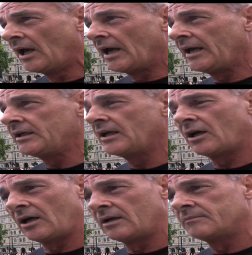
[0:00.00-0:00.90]
he,
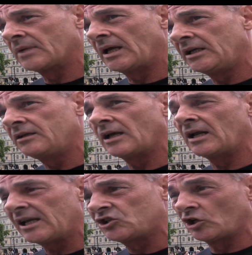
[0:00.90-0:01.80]
um, he
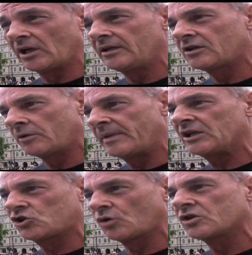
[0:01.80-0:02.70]
allegedly
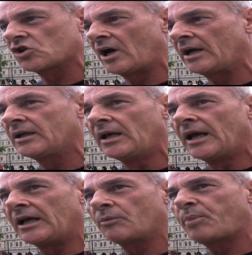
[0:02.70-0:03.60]
committed suicide
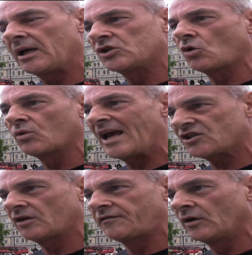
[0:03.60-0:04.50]
in a place called
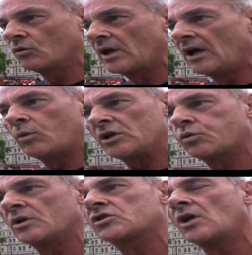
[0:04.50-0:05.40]
Hassockfield which
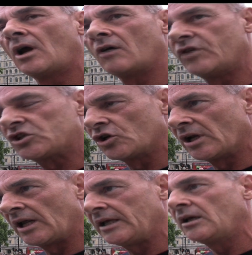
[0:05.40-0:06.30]
was
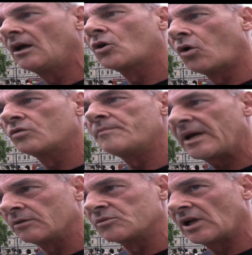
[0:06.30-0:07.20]
originally called
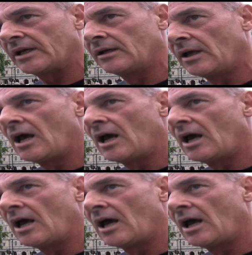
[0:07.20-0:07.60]
Medomsley